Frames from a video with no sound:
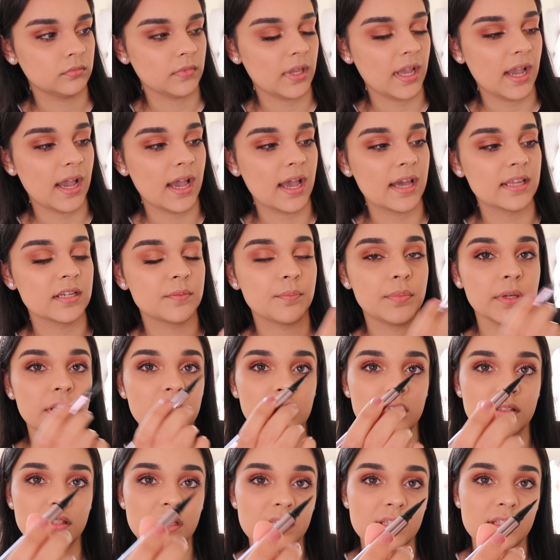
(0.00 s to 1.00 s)
And
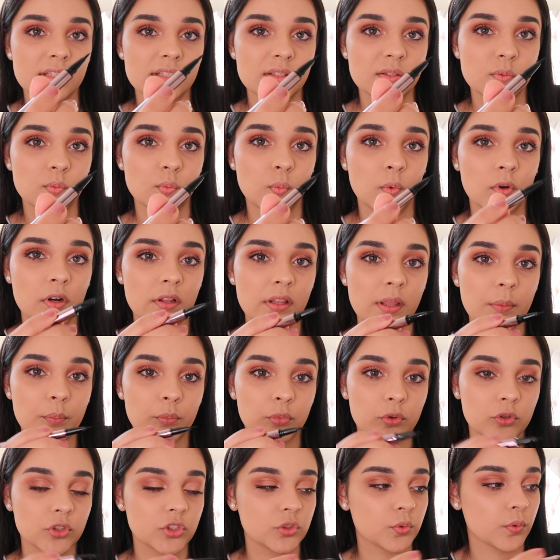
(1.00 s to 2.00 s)
because it's one of them
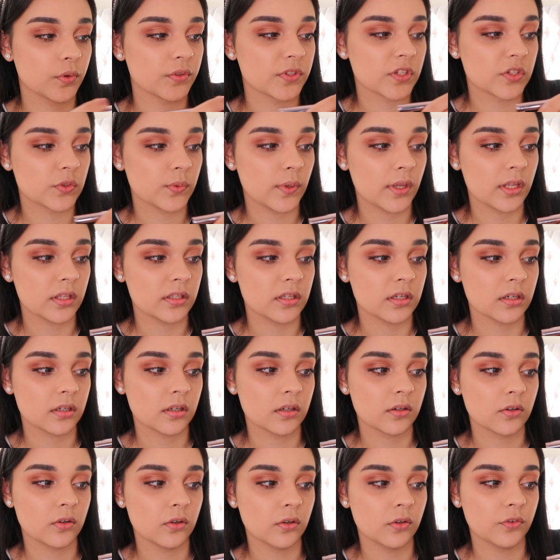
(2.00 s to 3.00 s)
brush ones as well, you
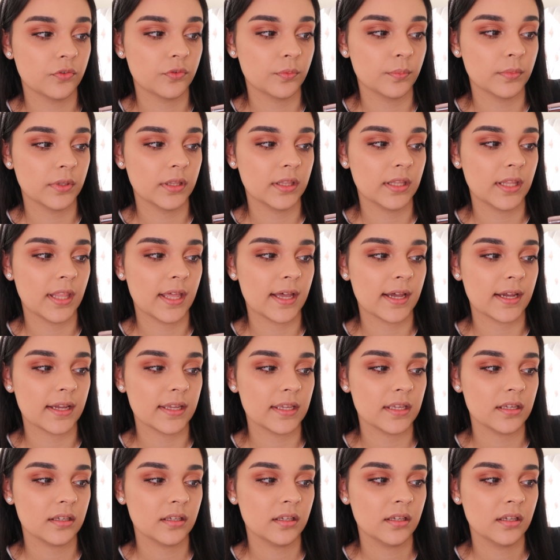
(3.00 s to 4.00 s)
can go from
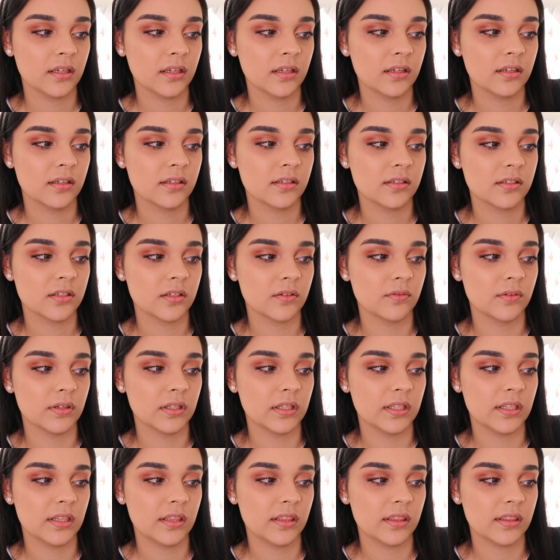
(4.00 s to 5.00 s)
light to
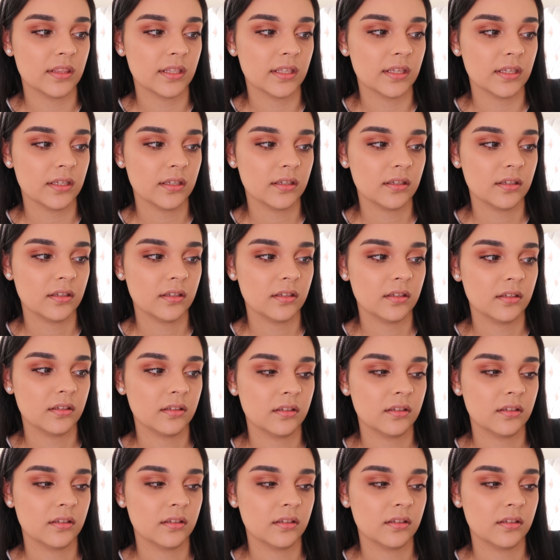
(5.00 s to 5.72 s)
really thick.